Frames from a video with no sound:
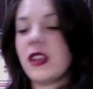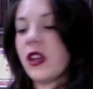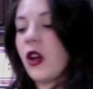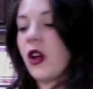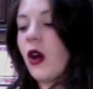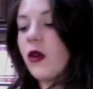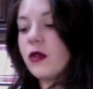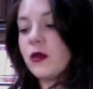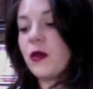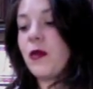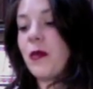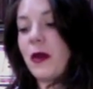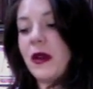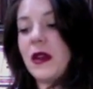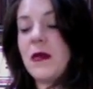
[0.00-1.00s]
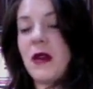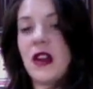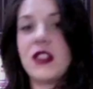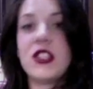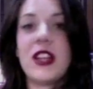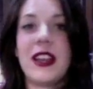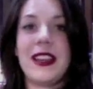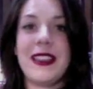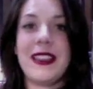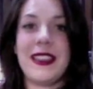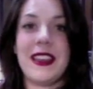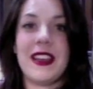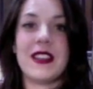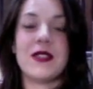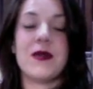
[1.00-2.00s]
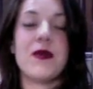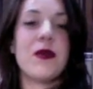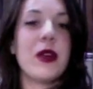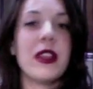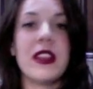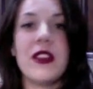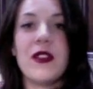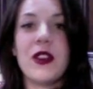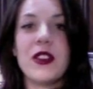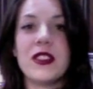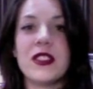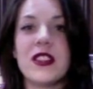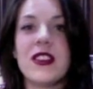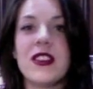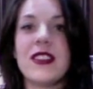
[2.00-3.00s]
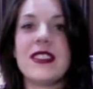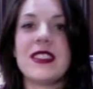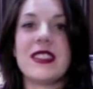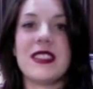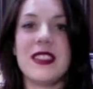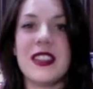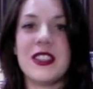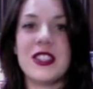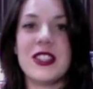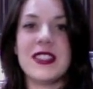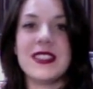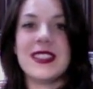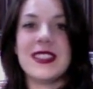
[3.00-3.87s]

It goes with pretty much anything. It's really versatile, it's delicious,